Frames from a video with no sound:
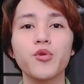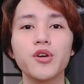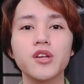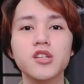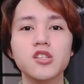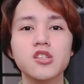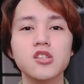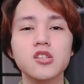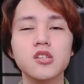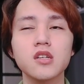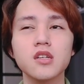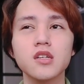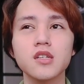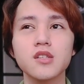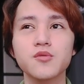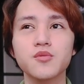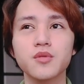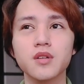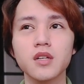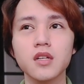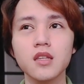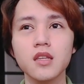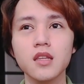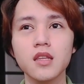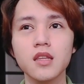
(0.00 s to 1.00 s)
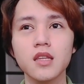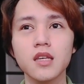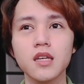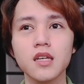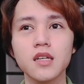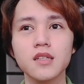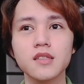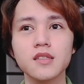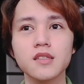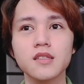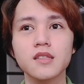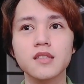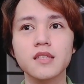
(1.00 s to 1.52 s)
which is one of the
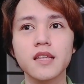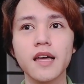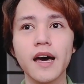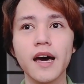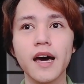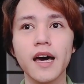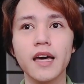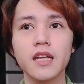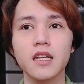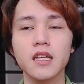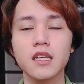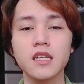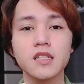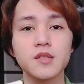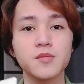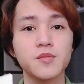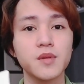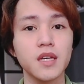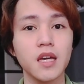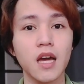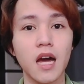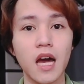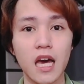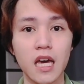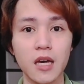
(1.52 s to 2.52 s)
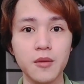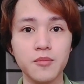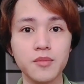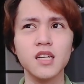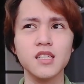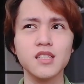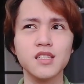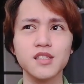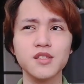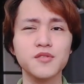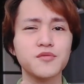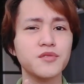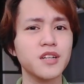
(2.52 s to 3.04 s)
things that is being hyped
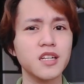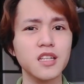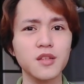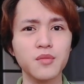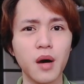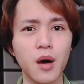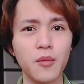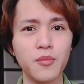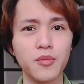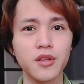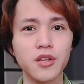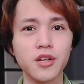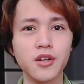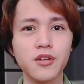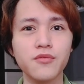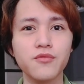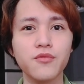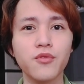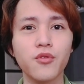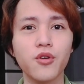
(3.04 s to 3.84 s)
because it's really popular